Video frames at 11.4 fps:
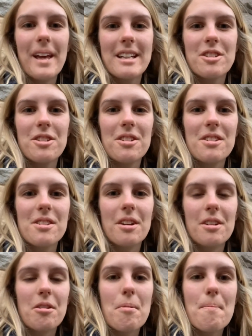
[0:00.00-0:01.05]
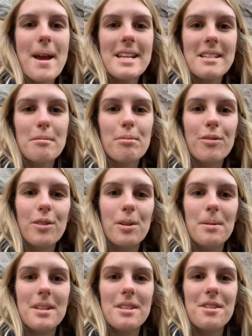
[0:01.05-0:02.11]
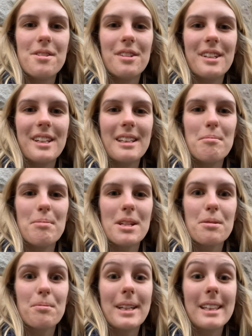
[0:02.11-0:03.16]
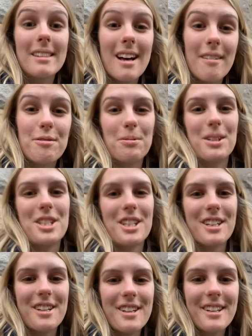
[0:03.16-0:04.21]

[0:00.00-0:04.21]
ex-students on your amazing performance during the Olympics. We loved watching you.